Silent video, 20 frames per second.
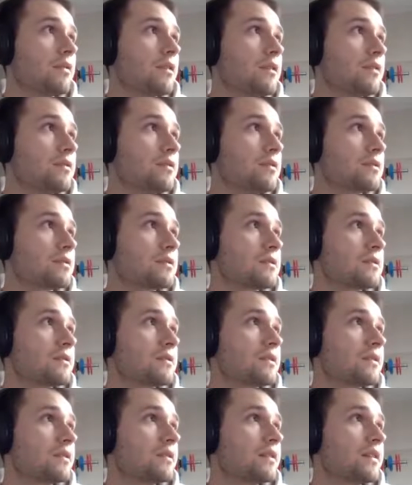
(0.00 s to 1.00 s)
use
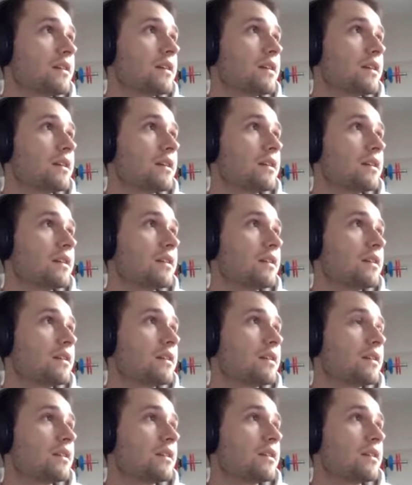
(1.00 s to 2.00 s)
the,
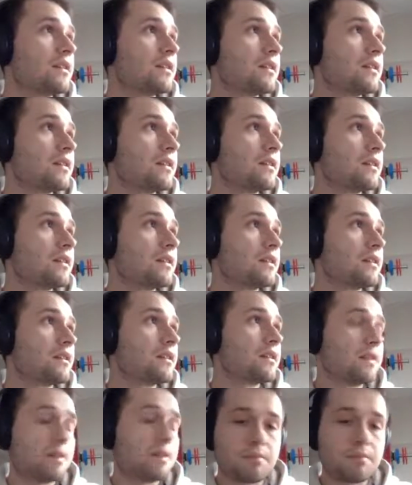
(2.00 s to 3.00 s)

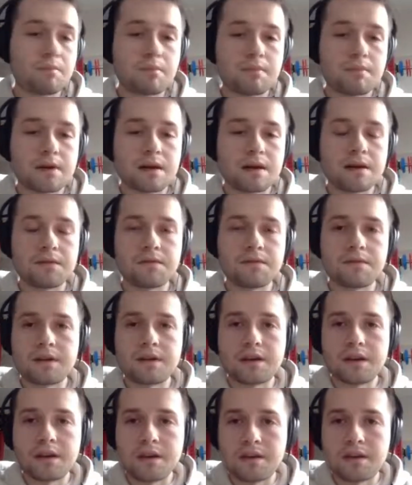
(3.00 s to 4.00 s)
the path
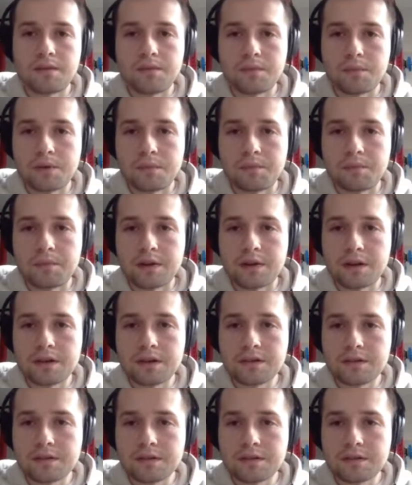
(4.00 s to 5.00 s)
I have prepared